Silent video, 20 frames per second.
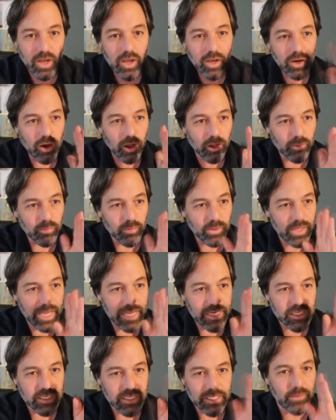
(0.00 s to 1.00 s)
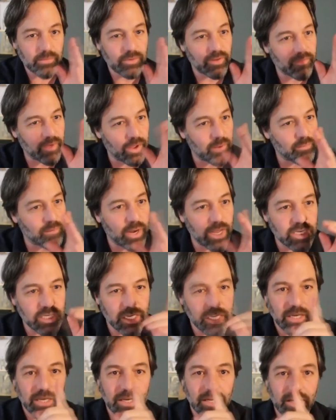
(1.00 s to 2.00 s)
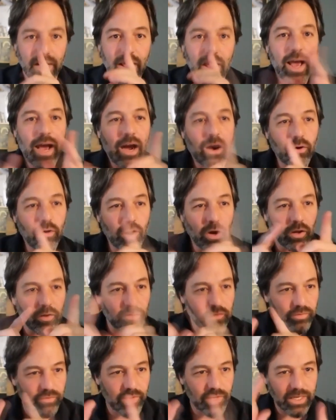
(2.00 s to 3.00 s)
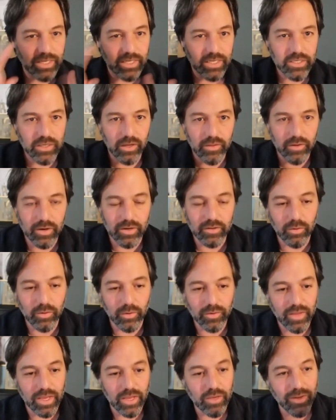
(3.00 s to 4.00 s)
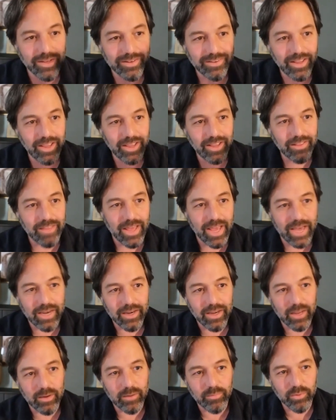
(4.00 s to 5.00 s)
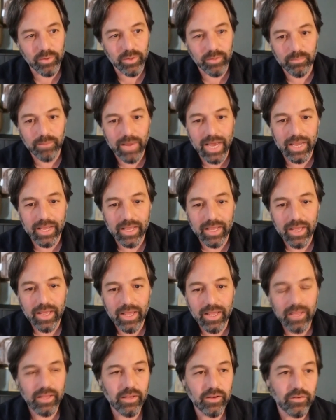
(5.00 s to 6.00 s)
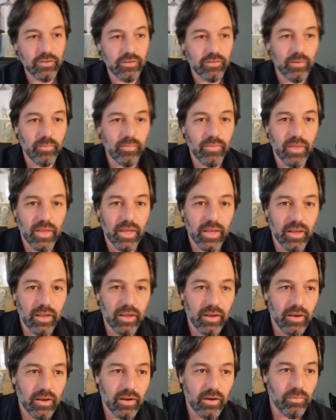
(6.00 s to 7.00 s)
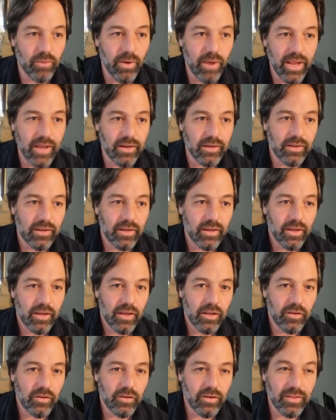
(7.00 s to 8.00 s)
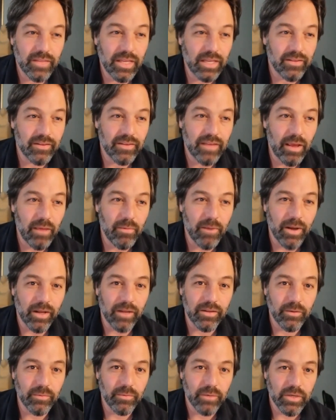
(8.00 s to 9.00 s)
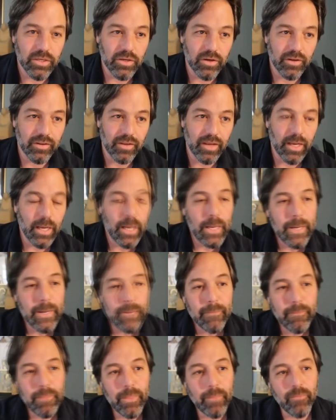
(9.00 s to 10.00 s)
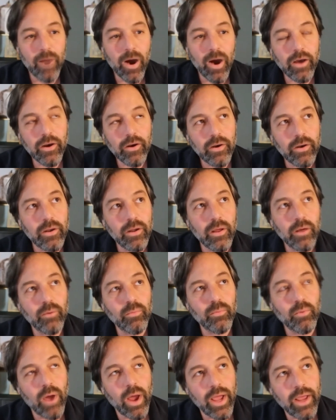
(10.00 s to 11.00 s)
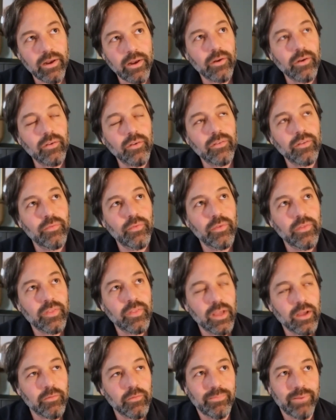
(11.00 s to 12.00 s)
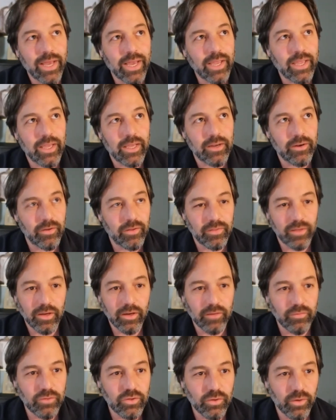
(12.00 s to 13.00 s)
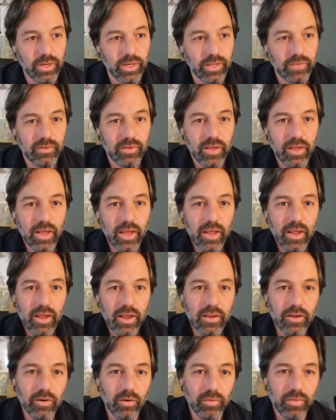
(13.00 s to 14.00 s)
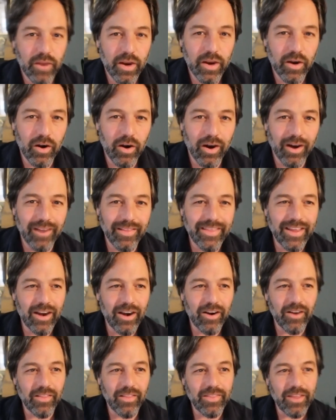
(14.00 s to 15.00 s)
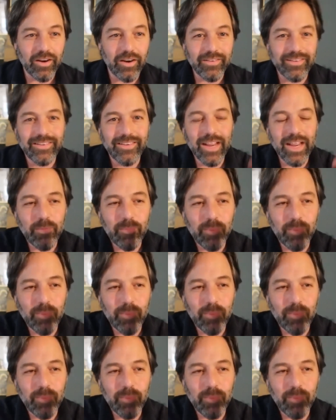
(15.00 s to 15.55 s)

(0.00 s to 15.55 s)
color relationships and vibration and how colors affect each other. And so it's like, you can take that and put it back into something great. You can think the same about literature. It's like the modern writers, if you think of Beckett or you think of Joyce, you know, their deep